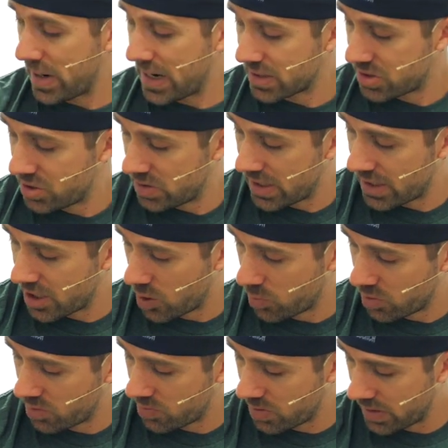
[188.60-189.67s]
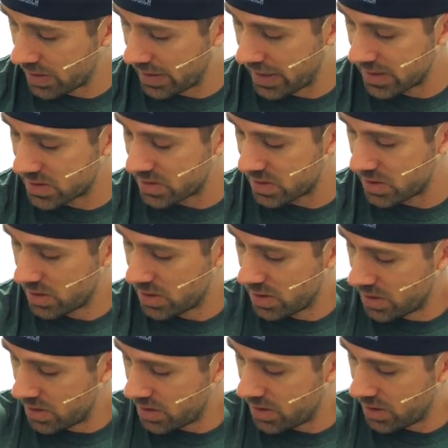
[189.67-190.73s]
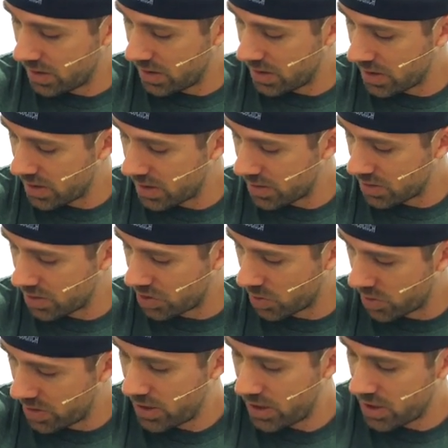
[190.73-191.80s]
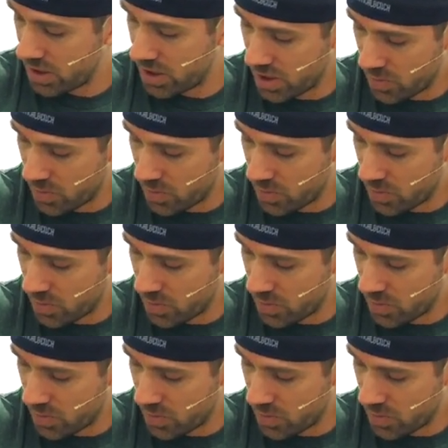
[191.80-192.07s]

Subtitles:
back to that elbow against the door there,